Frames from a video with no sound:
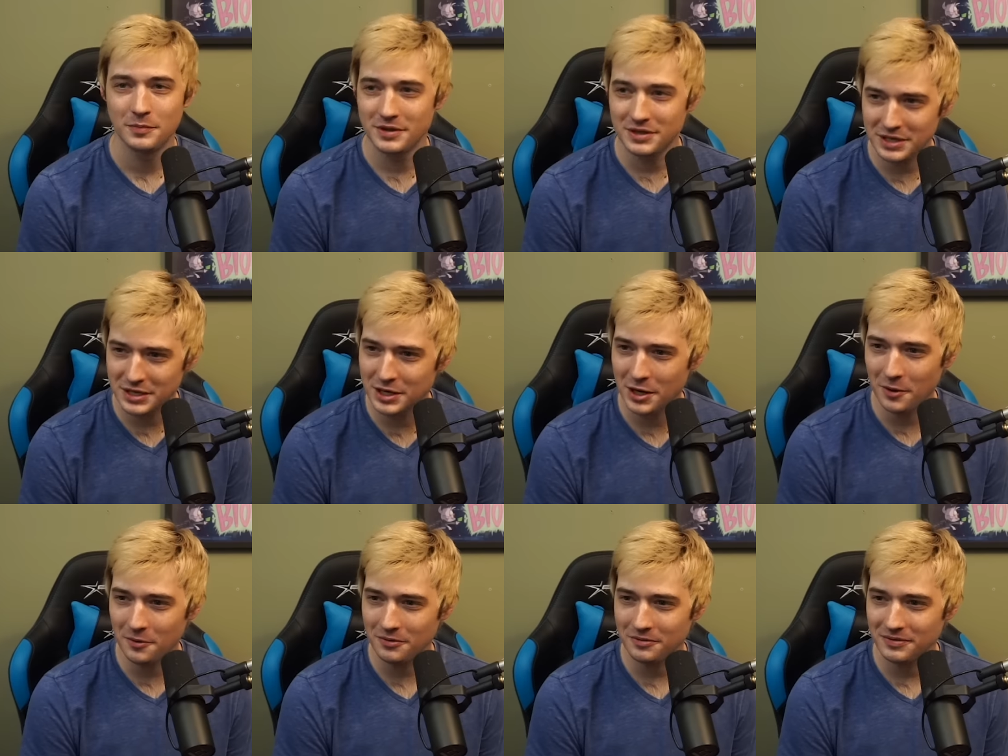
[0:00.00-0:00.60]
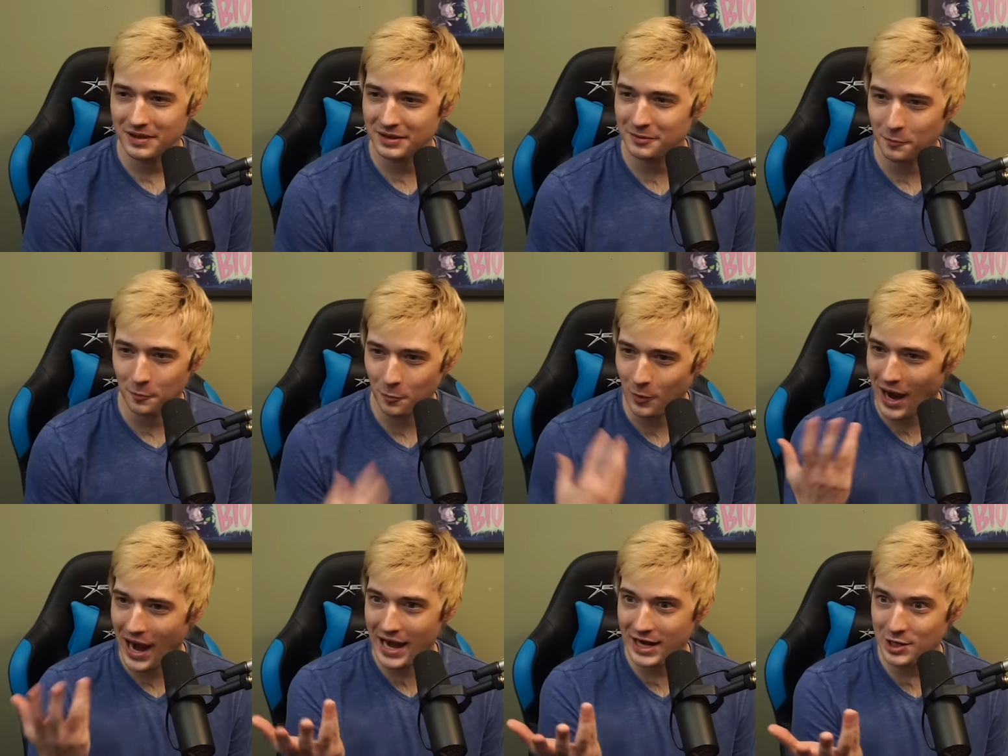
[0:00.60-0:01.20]
You know, like,
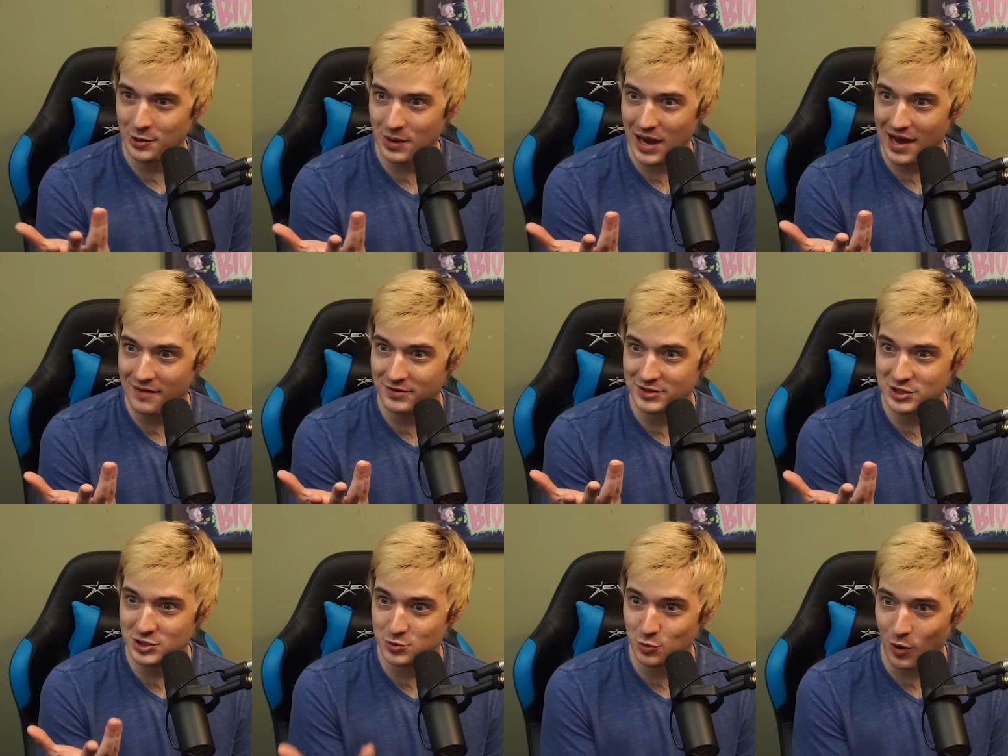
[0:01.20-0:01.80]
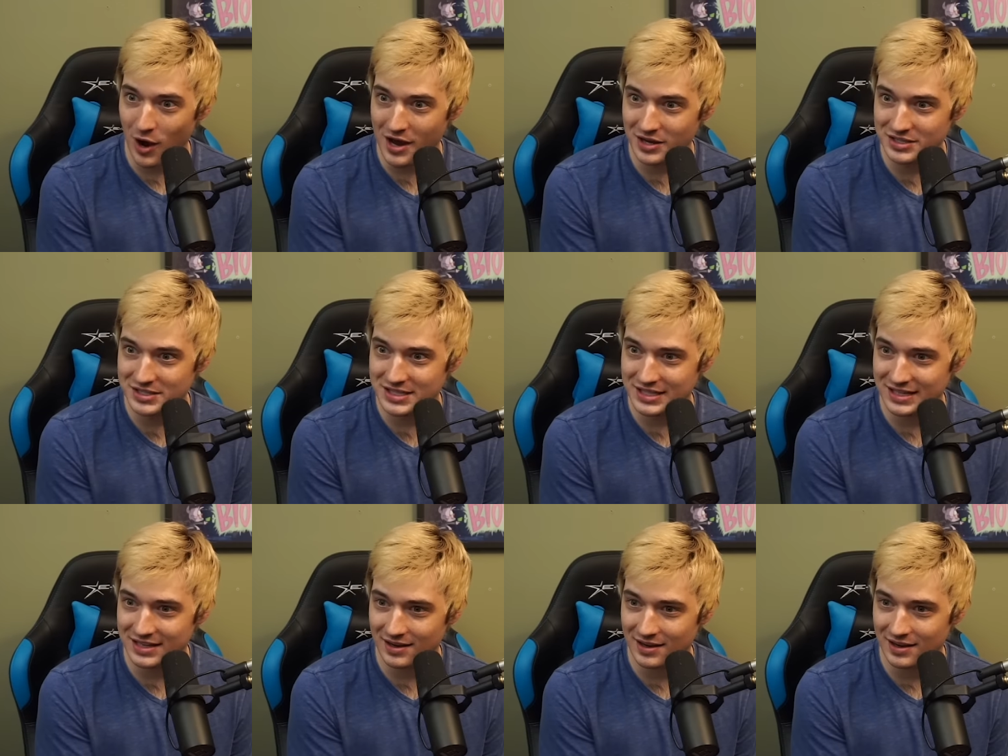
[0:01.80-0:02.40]
why do you have a
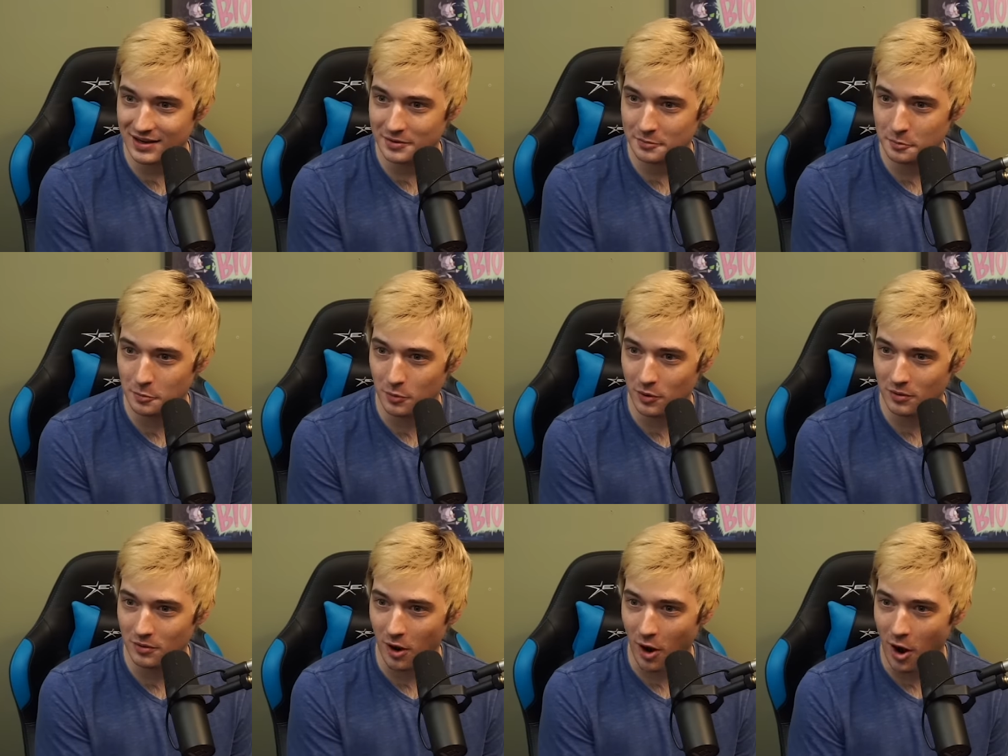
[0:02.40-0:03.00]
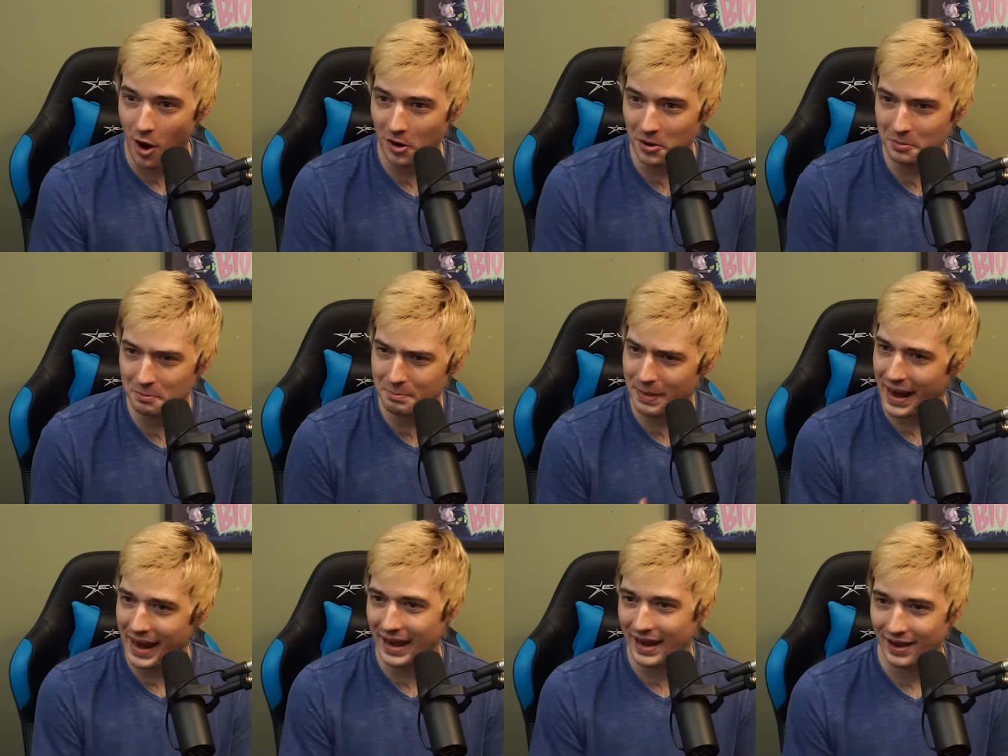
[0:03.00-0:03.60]
swastika
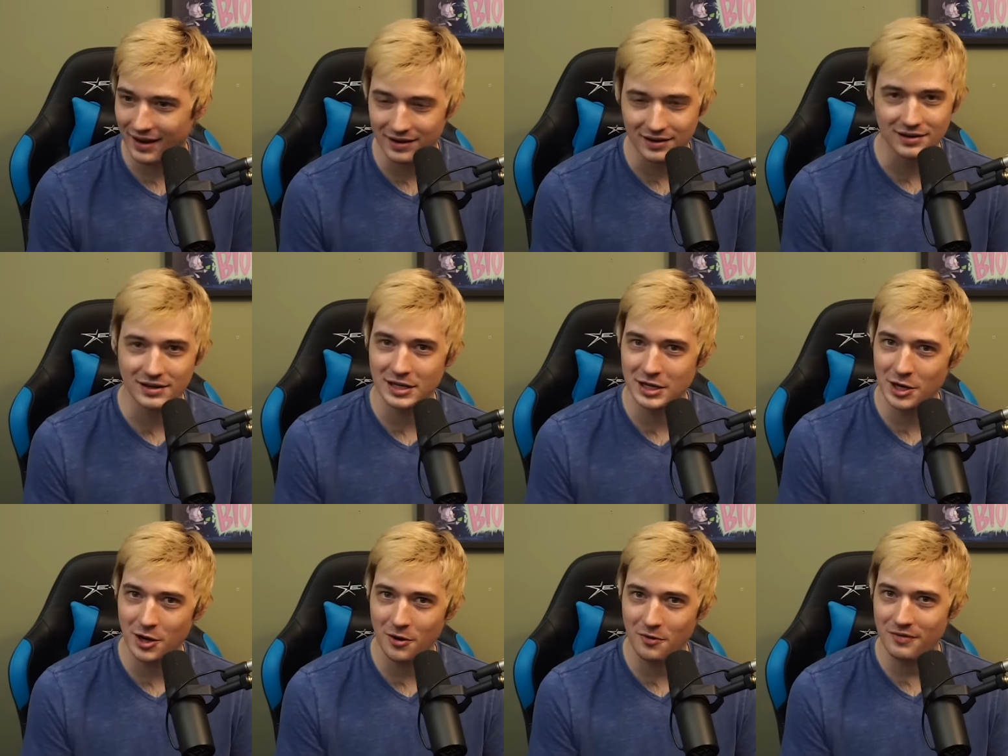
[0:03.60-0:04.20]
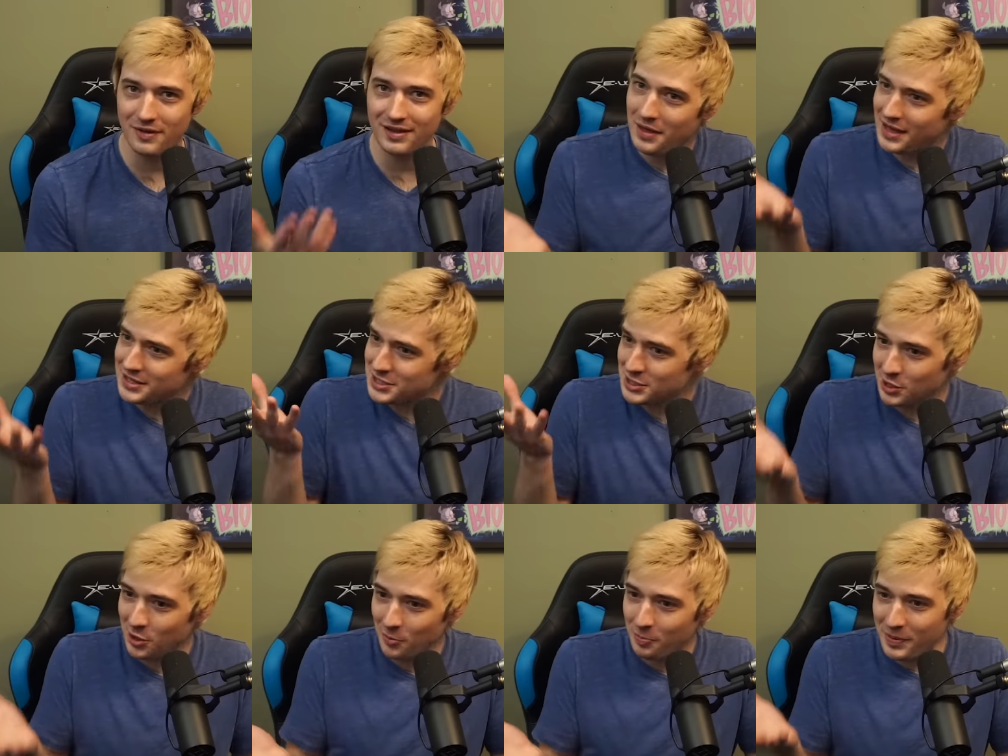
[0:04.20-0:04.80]
armband? You know,
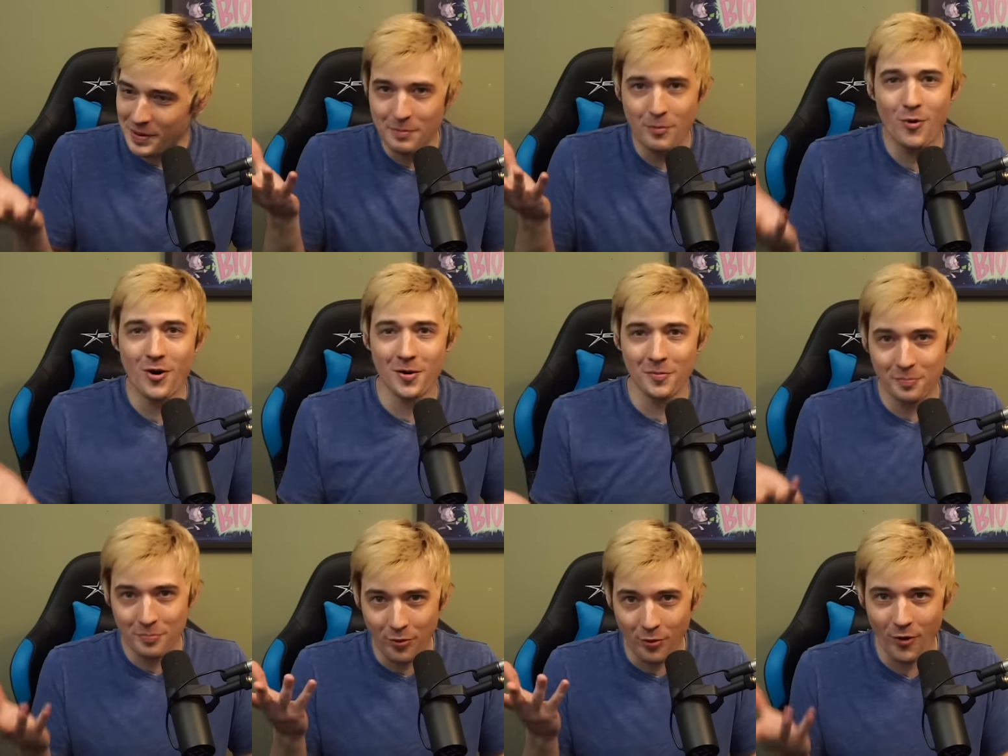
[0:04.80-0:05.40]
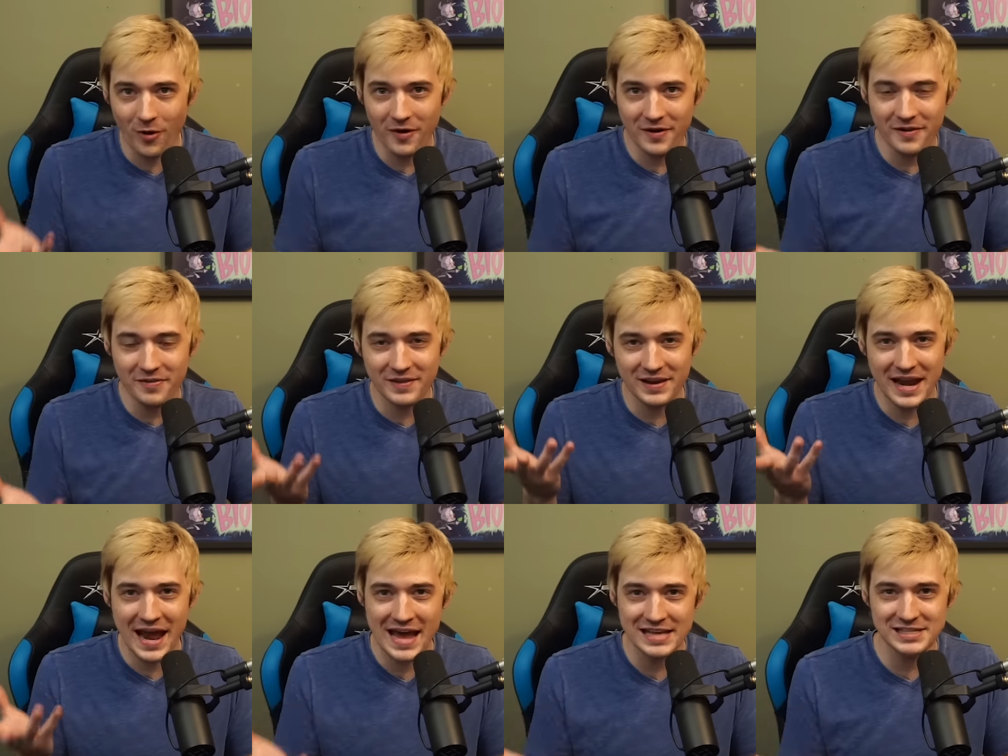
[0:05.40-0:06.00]
that's a little bit more important
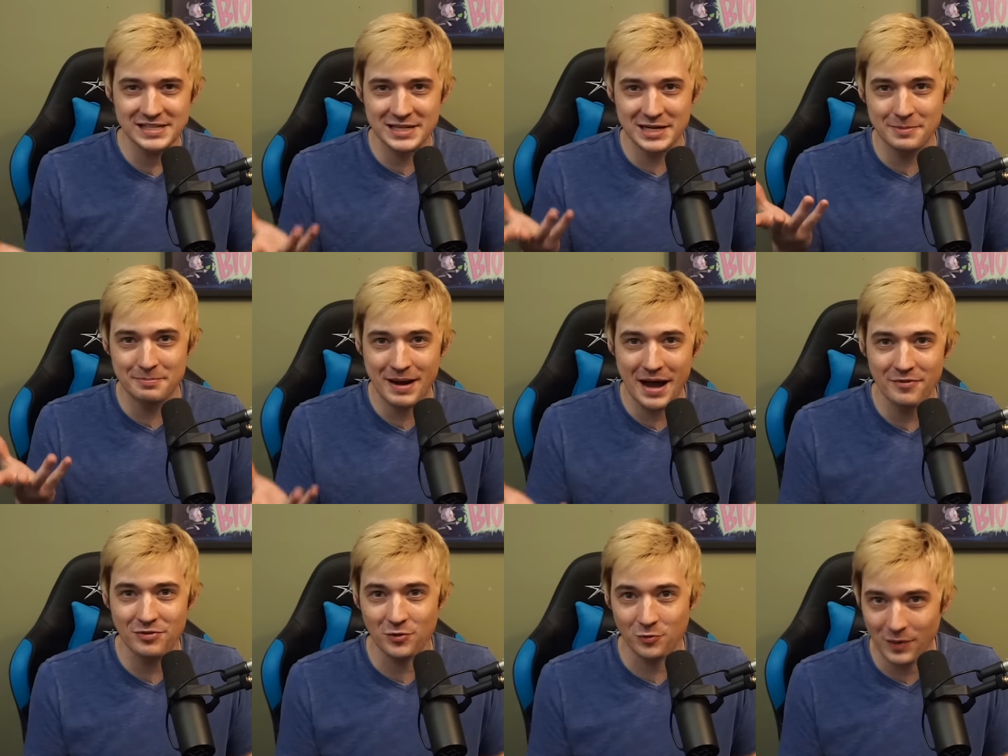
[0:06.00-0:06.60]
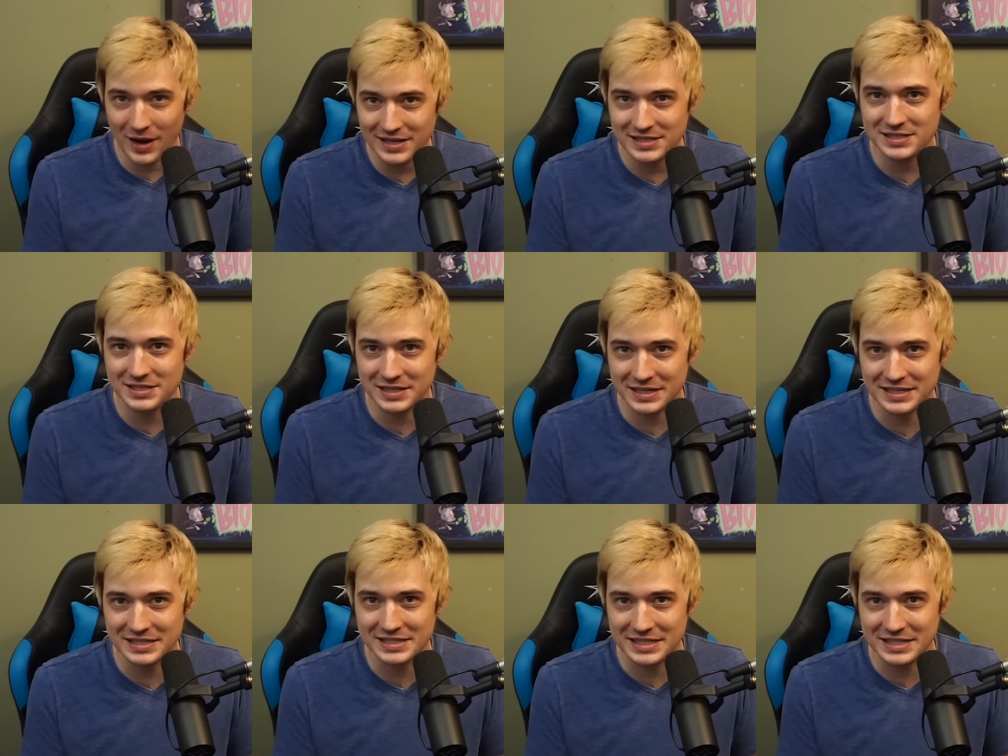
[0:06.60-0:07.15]
than asking about the wrestling